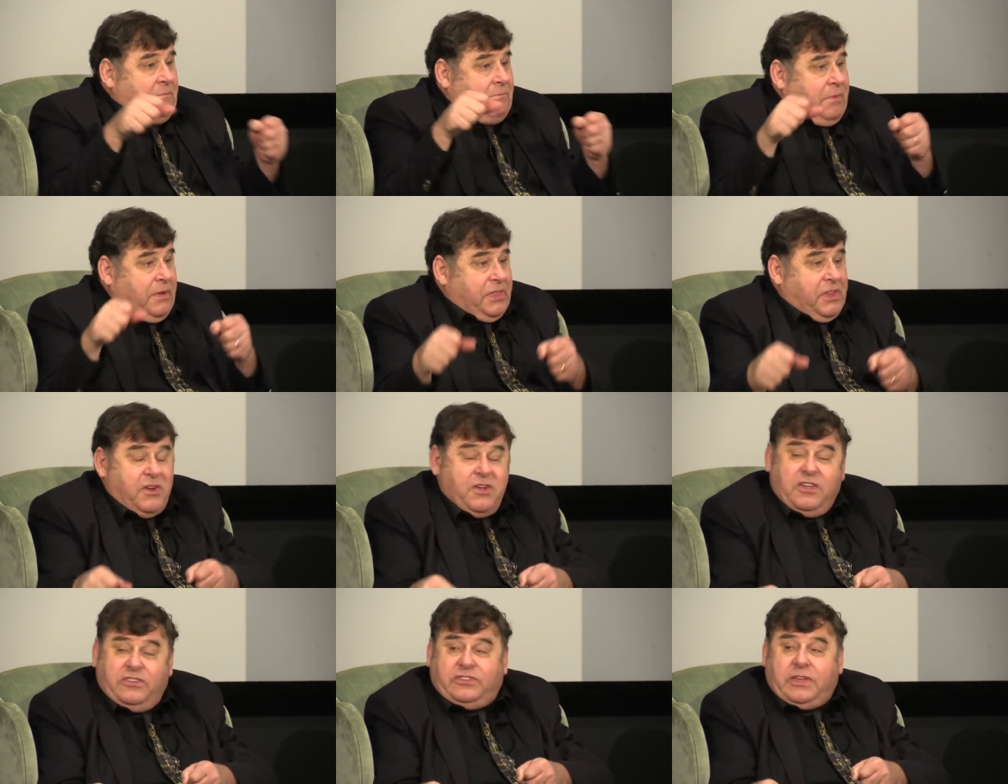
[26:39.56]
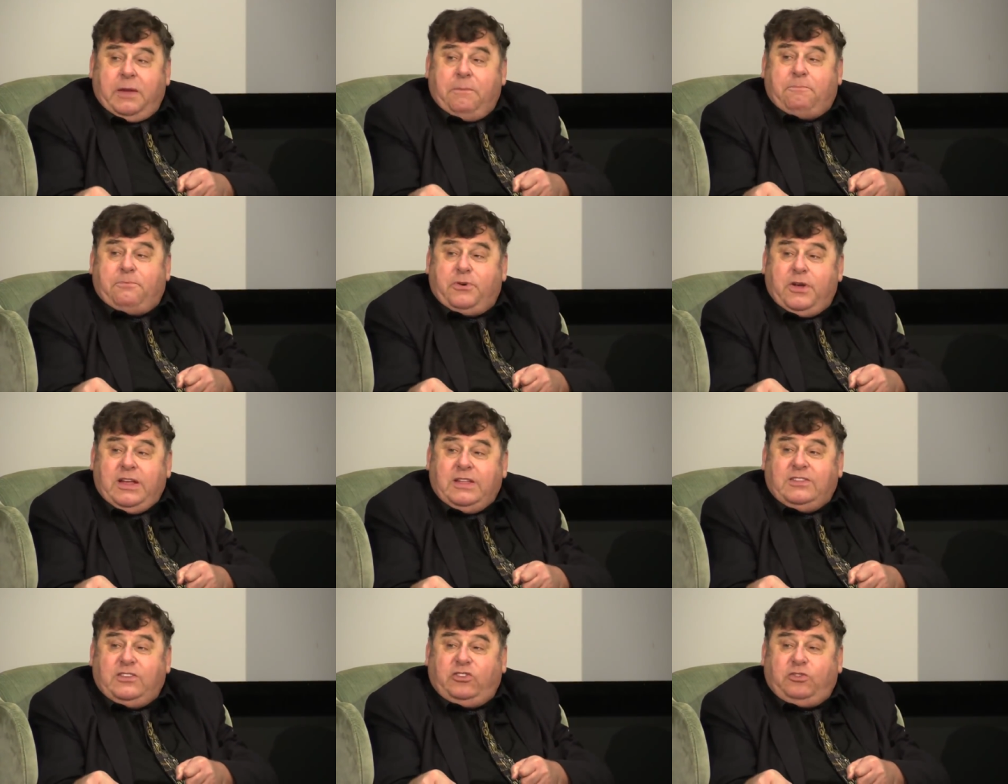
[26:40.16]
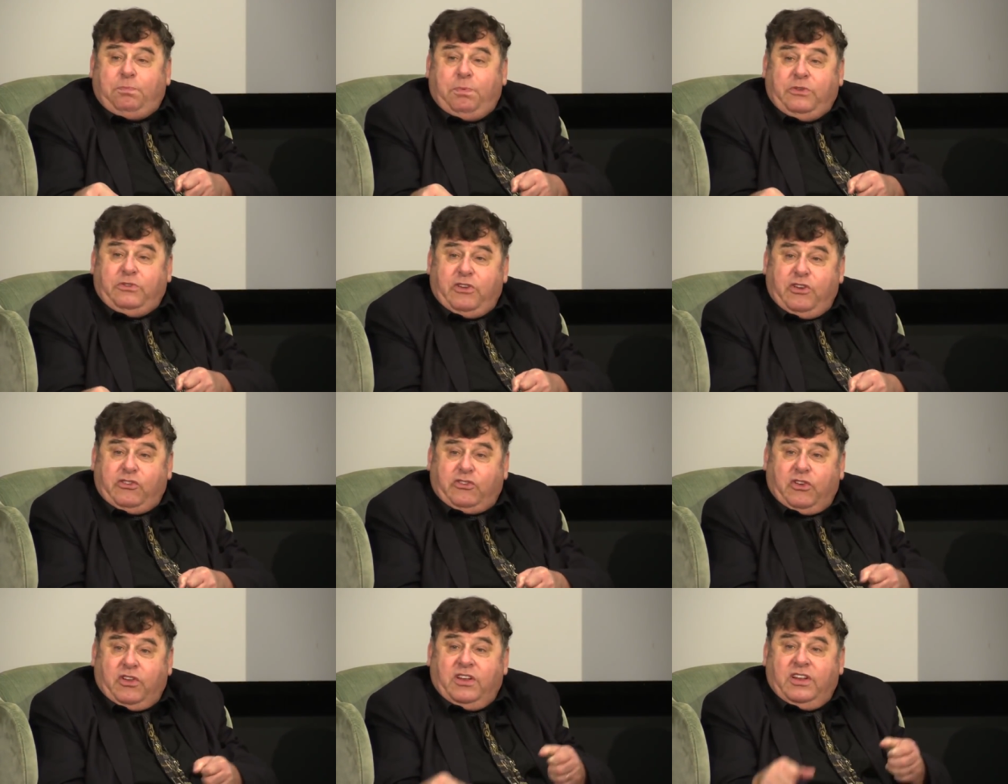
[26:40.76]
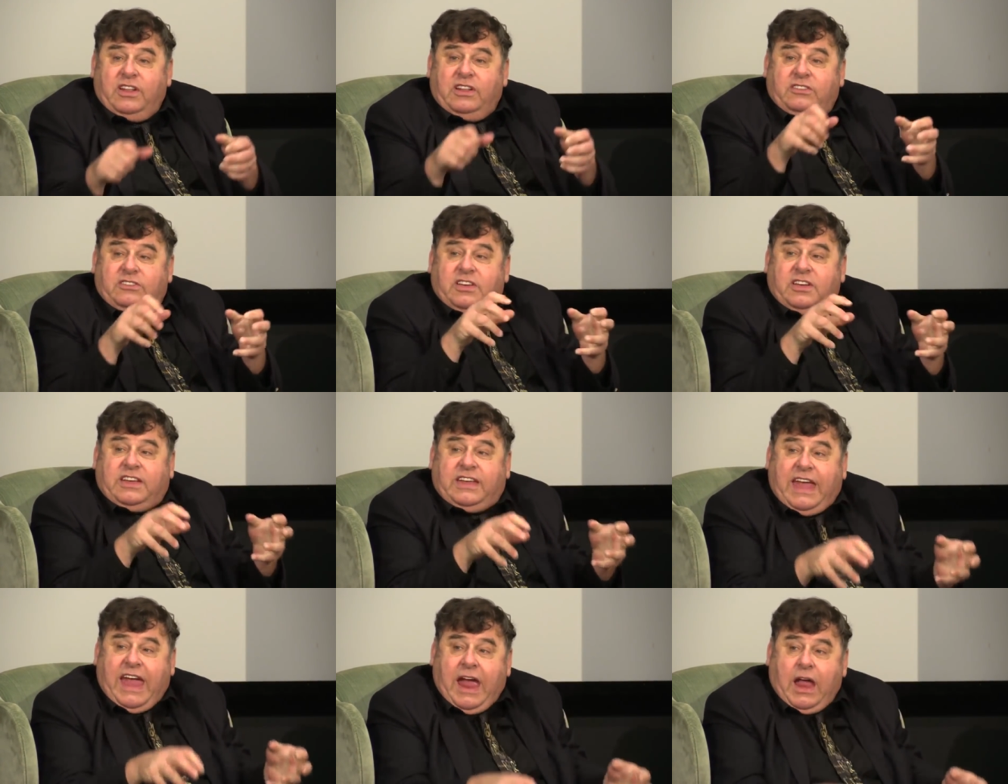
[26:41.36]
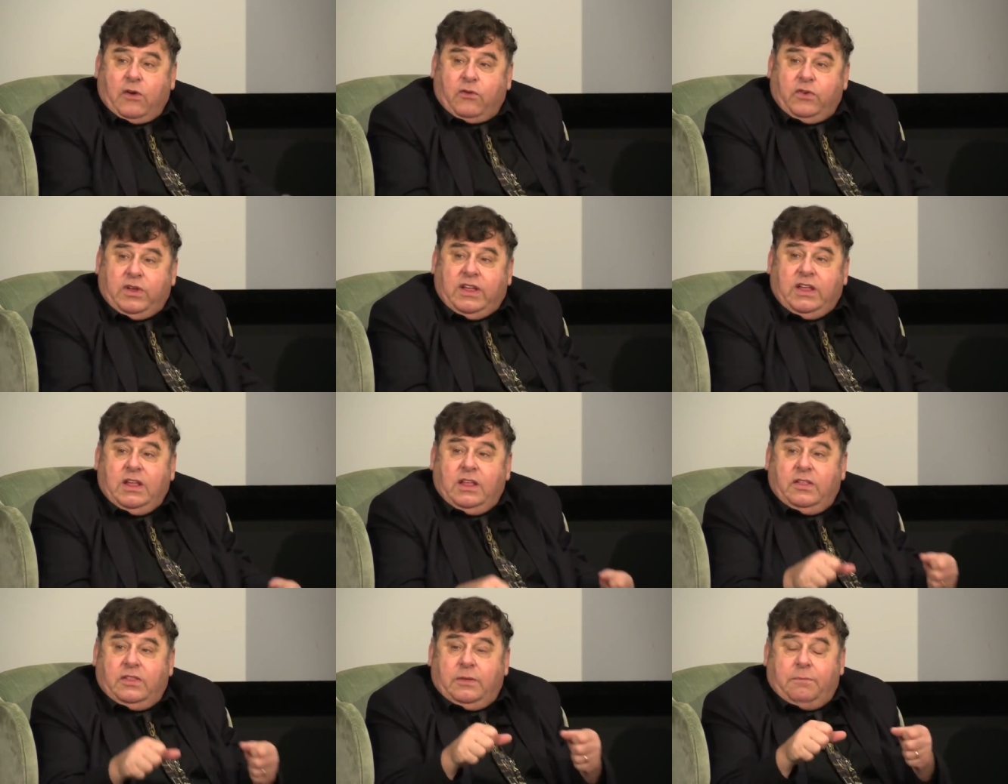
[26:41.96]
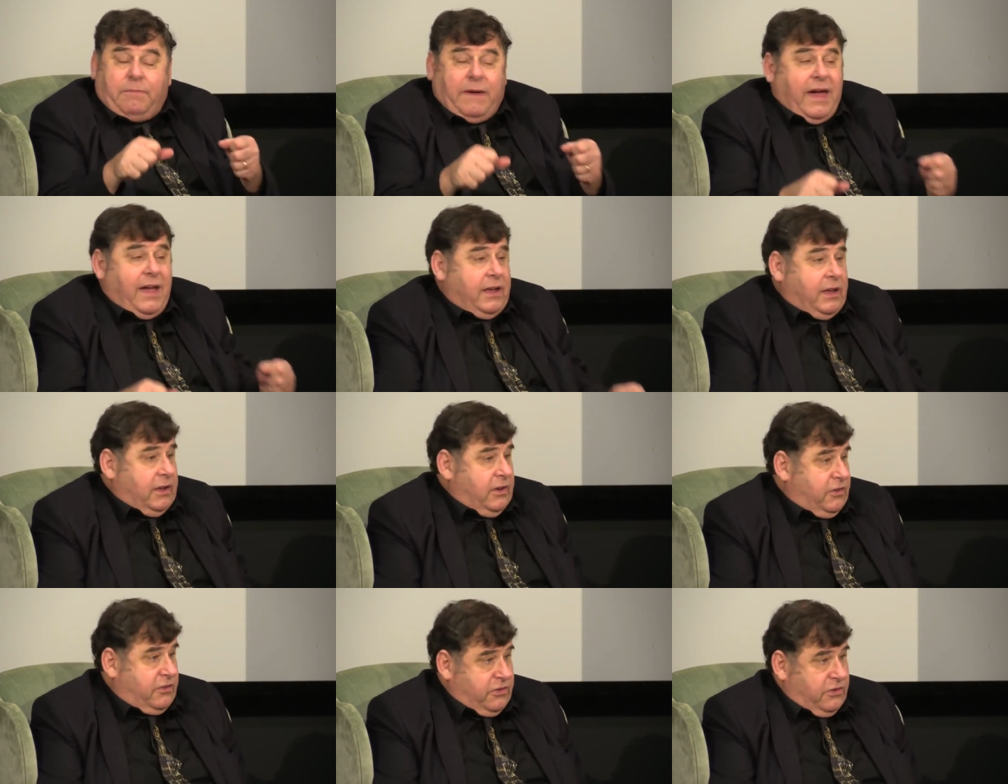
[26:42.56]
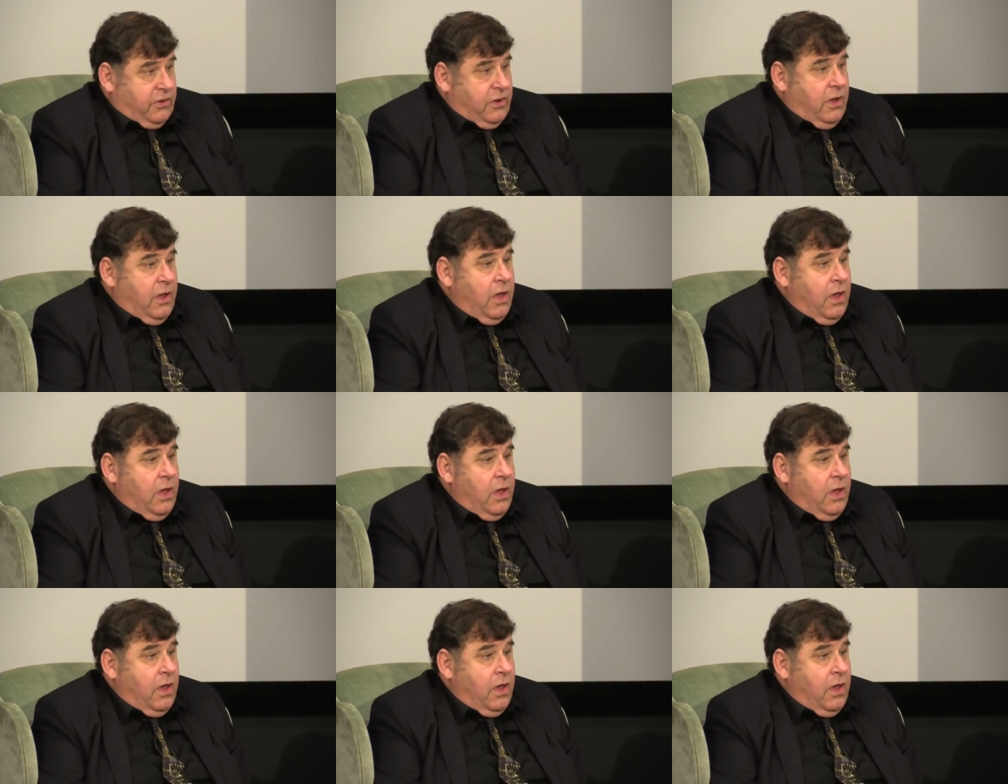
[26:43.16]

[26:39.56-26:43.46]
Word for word: But there is a predisposition to carry the baggage.